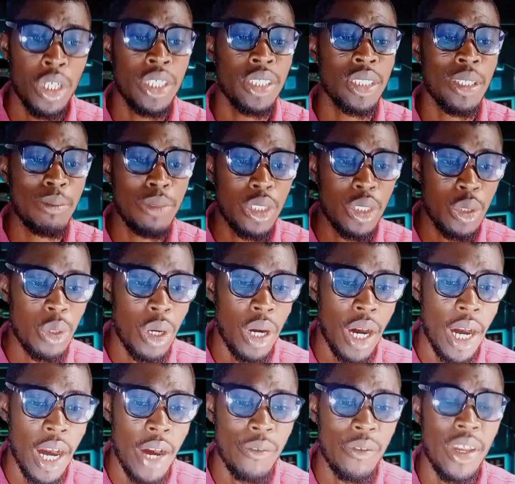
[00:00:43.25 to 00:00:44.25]
something you
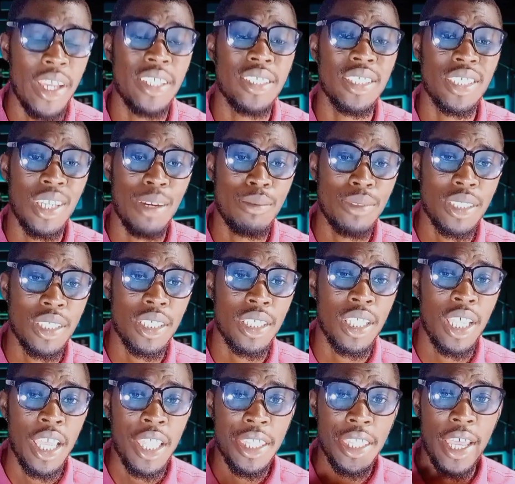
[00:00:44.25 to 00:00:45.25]
have, and something
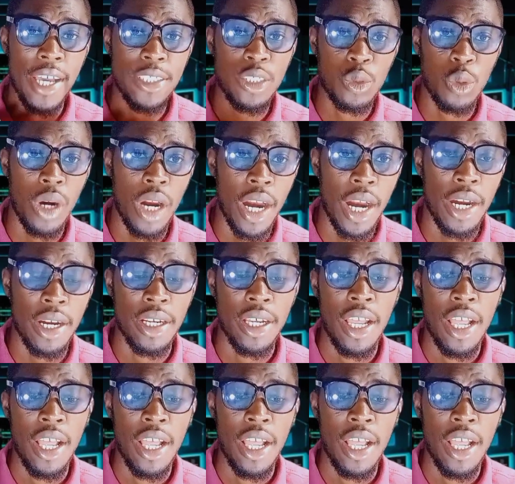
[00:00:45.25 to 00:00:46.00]
that you are.